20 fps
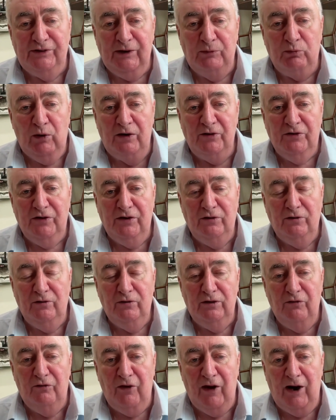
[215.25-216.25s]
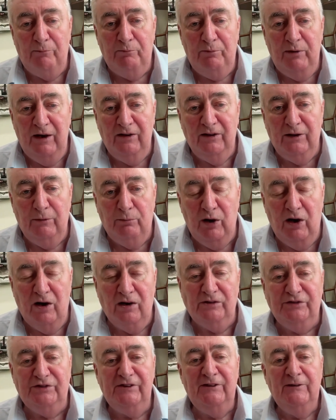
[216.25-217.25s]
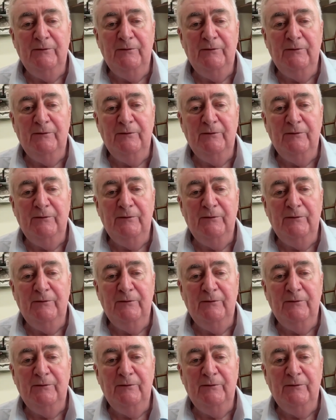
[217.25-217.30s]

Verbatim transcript: that want to develop in the Bronx.